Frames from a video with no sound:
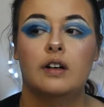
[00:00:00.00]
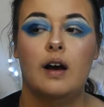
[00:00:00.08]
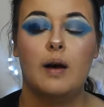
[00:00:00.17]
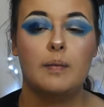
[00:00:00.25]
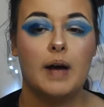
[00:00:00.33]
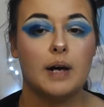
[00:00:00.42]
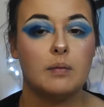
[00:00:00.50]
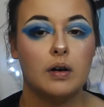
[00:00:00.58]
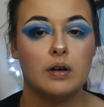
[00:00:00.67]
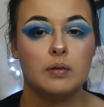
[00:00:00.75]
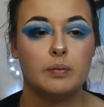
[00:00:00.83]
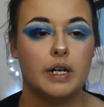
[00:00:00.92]
of
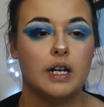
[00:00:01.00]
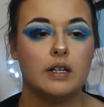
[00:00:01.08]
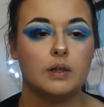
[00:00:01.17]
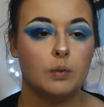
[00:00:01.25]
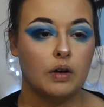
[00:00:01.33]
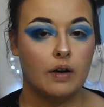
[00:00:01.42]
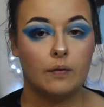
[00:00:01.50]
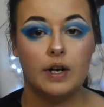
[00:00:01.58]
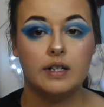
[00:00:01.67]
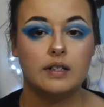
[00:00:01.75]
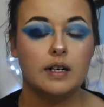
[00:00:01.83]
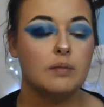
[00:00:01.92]
Magmar because we're not
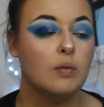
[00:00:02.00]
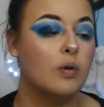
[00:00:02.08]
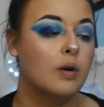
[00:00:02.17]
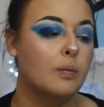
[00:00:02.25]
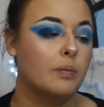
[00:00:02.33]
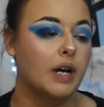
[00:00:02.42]
friends anymore,